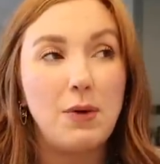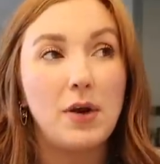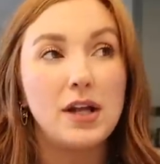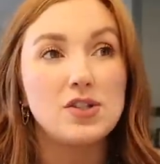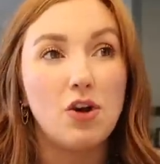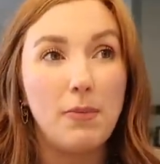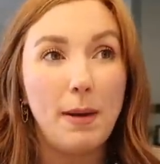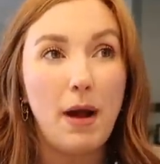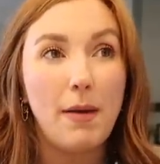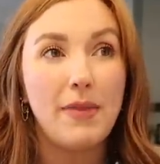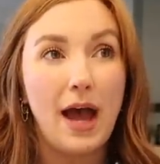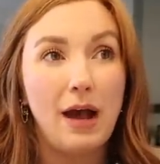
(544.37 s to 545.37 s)
And when I told my
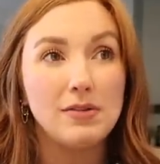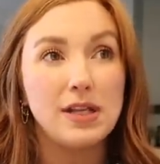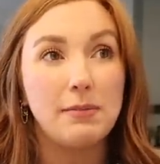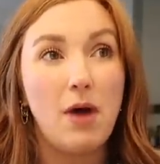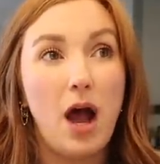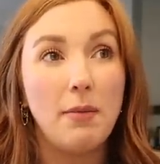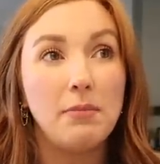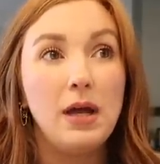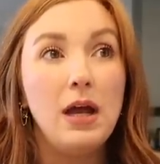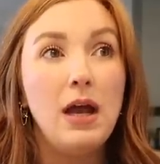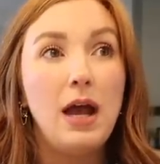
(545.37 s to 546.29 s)
mom that, I was like, mom,